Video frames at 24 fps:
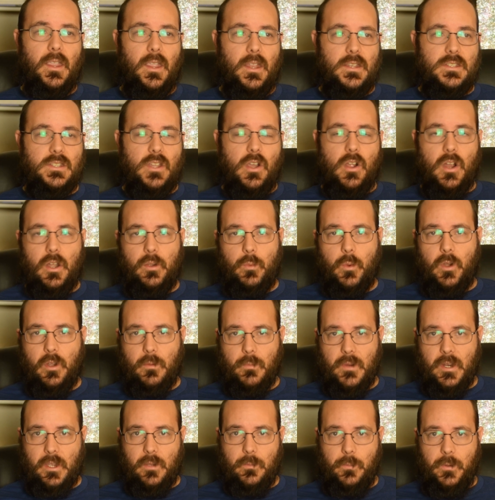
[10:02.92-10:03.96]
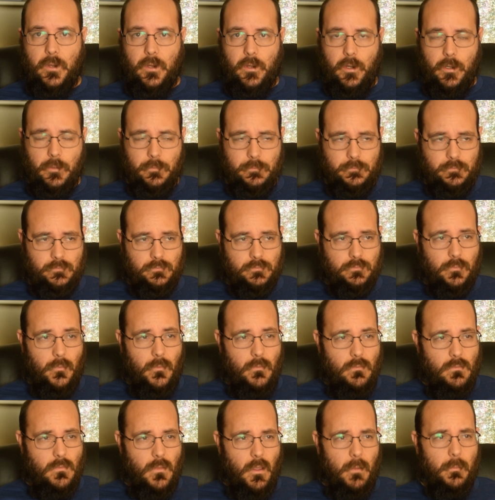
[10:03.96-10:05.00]
it's the hardware in my computer.
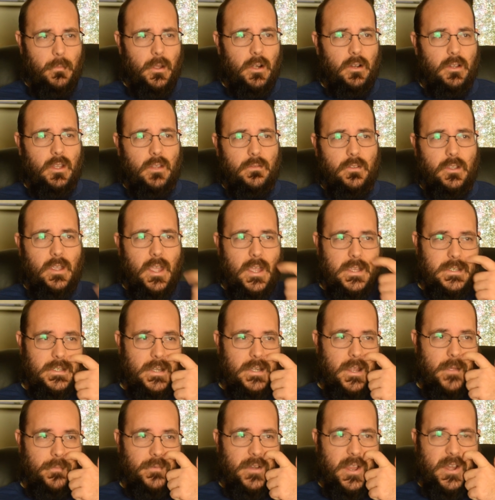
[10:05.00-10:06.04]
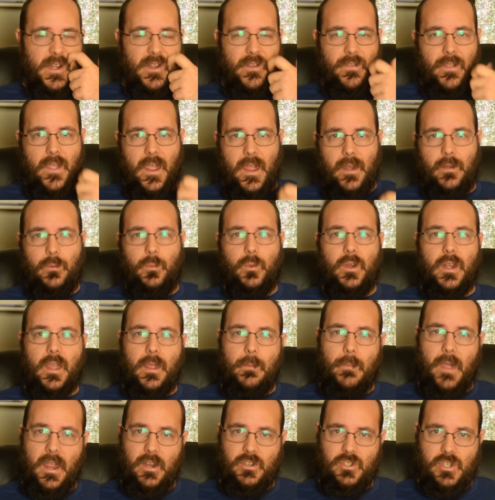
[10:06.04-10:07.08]
But I'll give you guys an update on that when
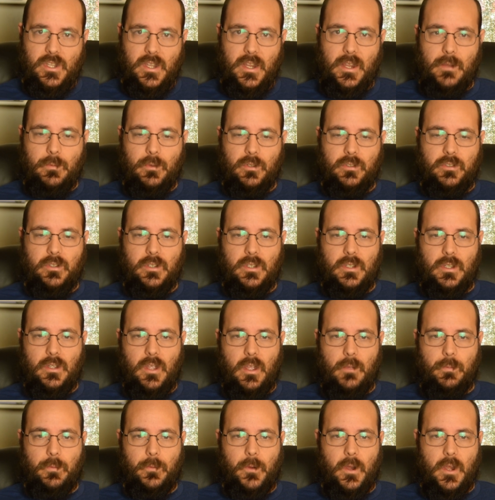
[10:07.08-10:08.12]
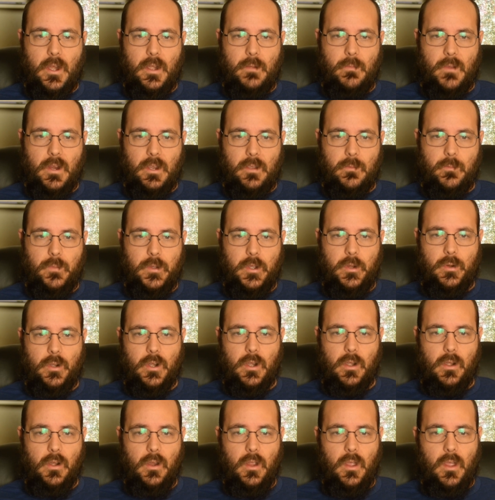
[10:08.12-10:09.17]
I'm actually able to upgrade my
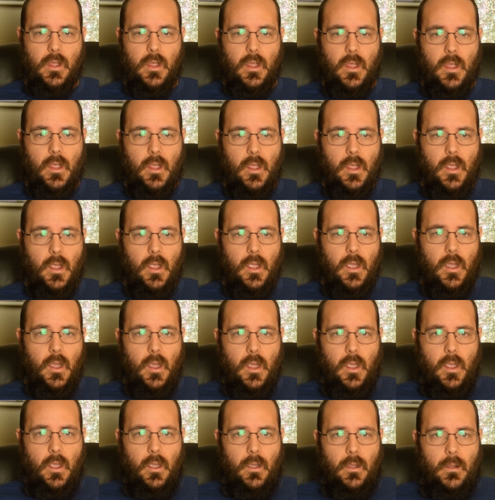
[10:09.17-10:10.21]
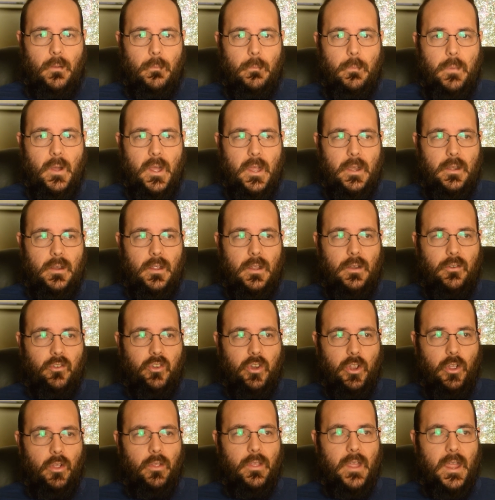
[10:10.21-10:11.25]
computer. But
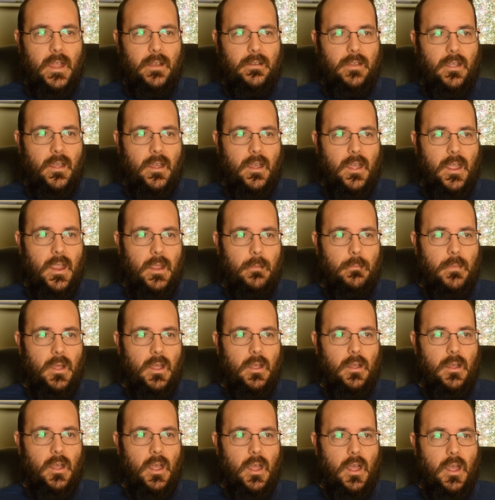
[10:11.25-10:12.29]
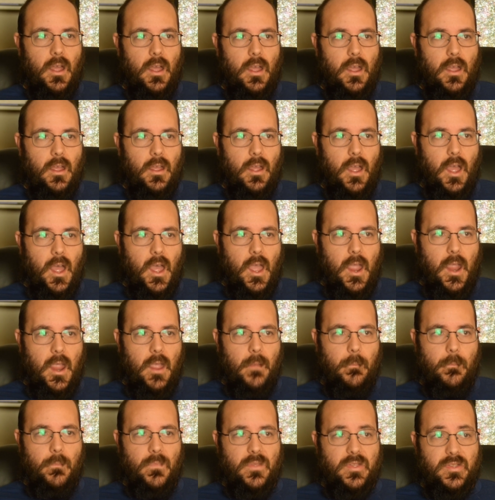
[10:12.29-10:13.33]
until that time, I
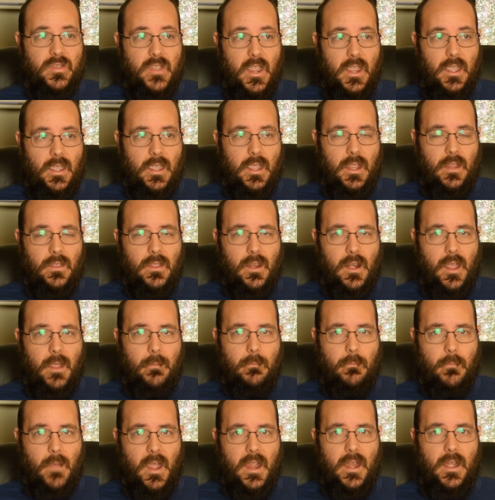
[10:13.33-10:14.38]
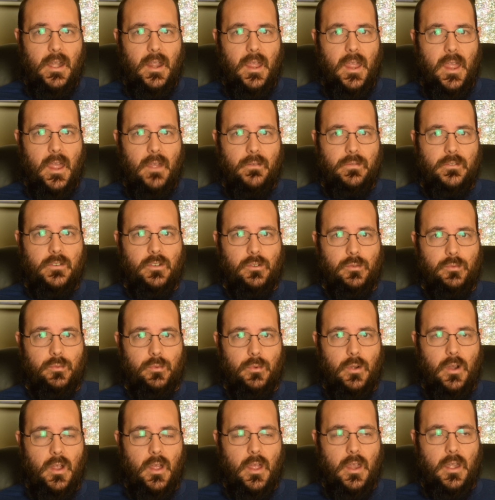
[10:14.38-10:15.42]
am thinking that I might have to
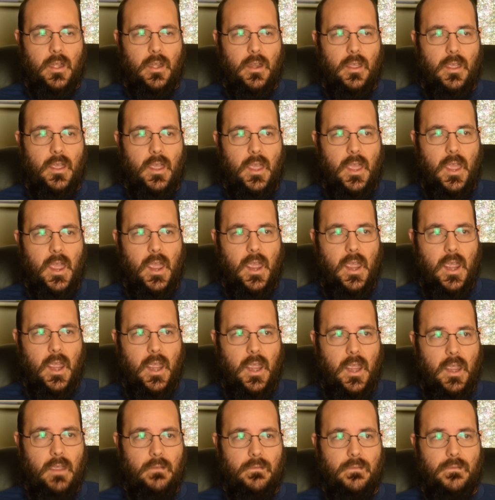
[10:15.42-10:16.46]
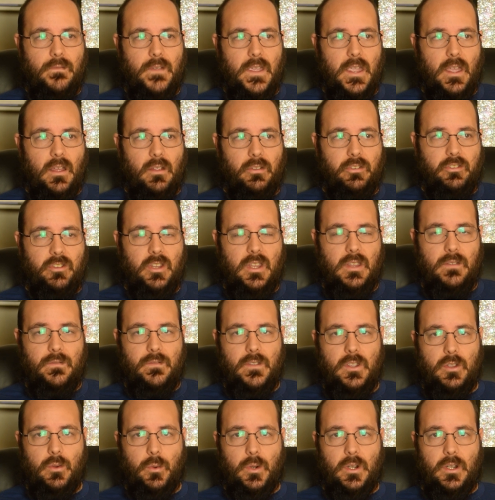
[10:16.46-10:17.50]
run a VLC
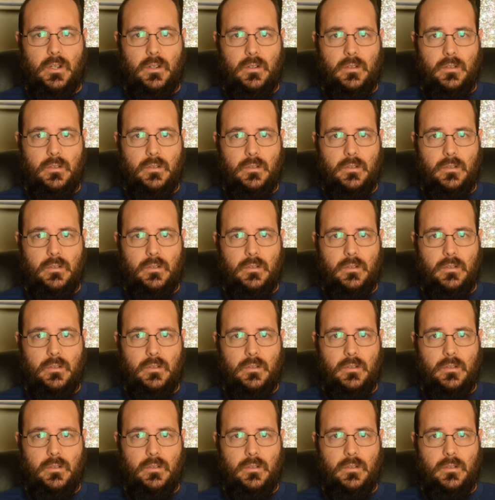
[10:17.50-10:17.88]
viewer